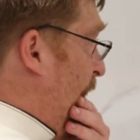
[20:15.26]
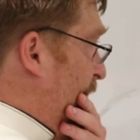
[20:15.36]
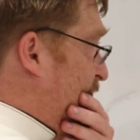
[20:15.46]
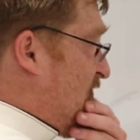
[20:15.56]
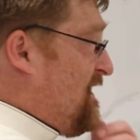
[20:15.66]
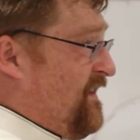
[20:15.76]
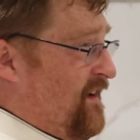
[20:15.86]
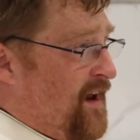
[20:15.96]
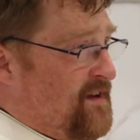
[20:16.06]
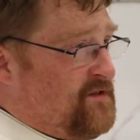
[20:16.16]
all of a sudden
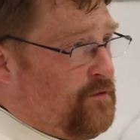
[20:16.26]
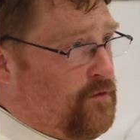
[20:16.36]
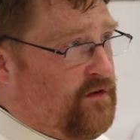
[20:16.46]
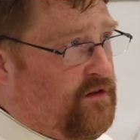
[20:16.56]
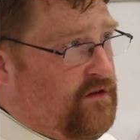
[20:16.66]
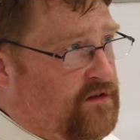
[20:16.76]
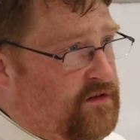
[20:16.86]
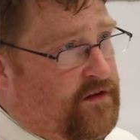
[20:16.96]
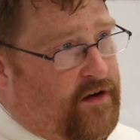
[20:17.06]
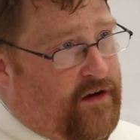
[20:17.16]
a nicer
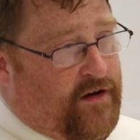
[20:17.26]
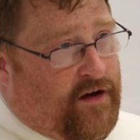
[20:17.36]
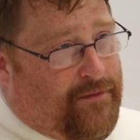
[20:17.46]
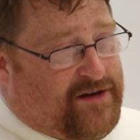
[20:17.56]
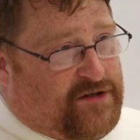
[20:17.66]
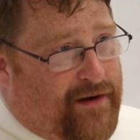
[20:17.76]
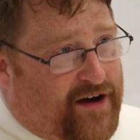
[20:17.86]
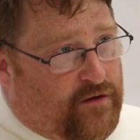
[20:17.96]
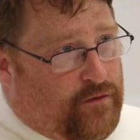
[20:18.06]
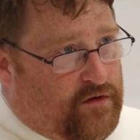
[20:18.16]
world, a much
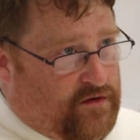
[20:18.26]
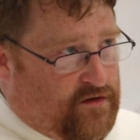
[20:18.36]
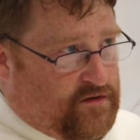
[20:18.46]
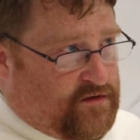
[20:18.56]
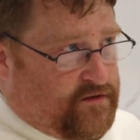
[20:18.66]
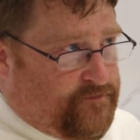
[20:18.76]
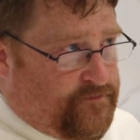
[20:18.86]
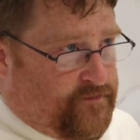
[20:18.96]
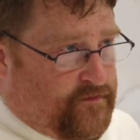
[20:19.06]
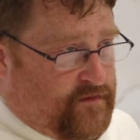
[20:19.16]
better world.
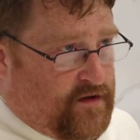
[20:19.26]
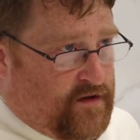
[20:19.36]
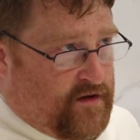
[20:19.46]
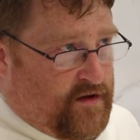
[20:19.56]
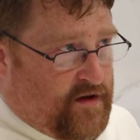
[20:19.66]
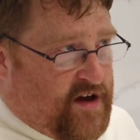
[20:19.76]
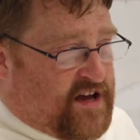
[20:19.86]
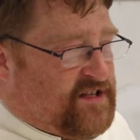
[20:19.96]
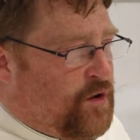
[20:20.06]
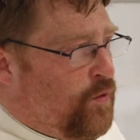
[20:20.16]

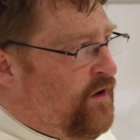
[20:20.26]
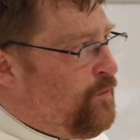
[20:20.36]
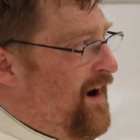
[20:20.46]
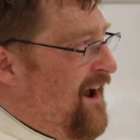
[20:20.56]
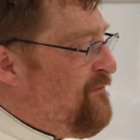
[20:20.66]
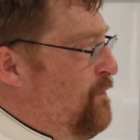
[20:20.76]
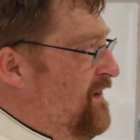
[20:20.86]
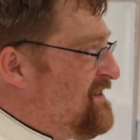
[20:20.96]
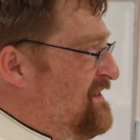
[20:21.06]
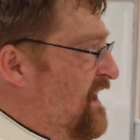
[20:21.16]
Because in a world where
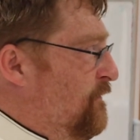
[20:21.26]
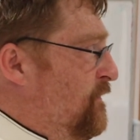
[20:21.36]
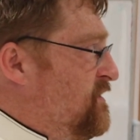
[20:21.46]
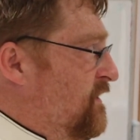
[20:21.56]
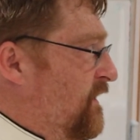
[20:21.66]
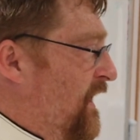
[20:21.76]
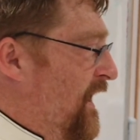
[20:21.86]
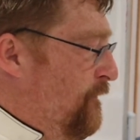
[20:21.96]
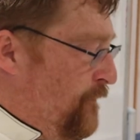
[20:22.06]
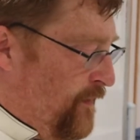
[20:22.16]
everyone is selfish and looking
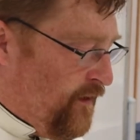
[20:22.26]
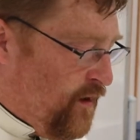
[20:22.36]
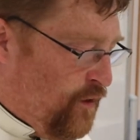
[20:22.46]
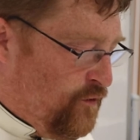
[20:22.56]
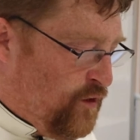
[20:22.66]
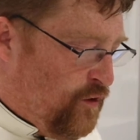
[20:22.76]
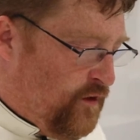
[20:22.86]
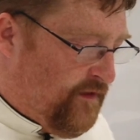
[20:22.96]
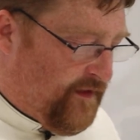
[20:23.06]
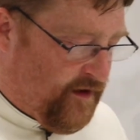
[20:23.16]
out for their own
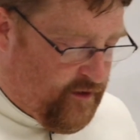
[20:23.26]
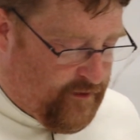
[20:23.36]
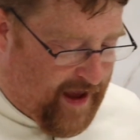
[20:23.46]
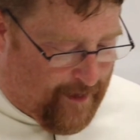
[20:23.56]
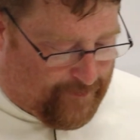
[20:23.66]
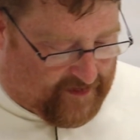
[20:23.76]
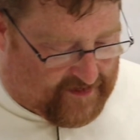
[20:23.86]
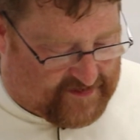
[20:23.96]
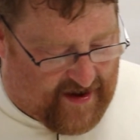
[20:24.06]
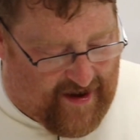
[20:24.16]
good and their own
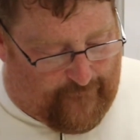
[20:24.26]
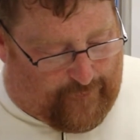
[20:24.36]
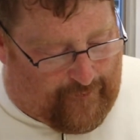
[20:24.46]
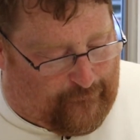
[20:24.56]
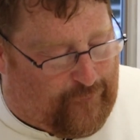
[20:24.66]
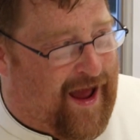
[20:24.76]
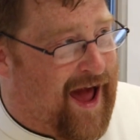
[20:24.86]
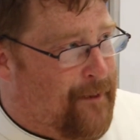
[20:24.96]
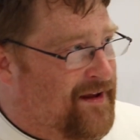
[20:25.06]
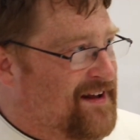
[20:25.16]
happiness, for, for
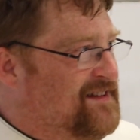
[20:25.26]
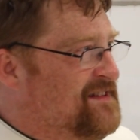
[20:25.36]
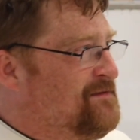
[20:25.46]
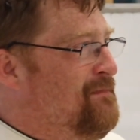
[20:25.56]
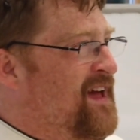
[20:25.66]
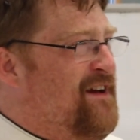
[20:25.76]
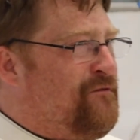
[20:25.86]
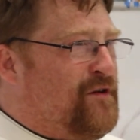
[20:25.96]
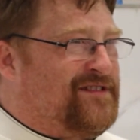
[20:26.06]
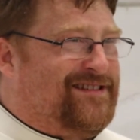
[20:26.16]
happiness, it's me
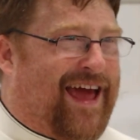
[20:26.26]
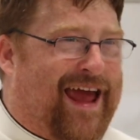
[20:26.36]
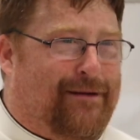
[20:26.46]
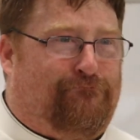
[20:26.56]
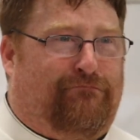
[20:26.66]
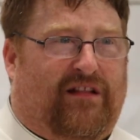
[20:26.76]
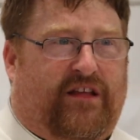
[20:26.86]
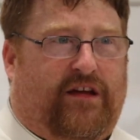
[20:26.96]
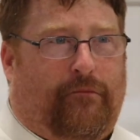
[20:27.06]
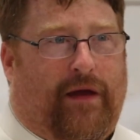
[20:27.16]
versus 8
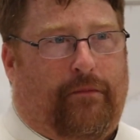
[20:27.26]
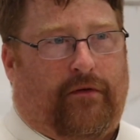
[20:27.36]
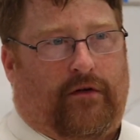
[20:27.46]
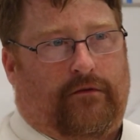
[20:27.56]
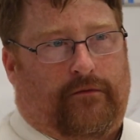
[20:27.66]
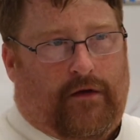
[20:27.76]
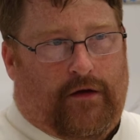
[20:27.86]
billion people.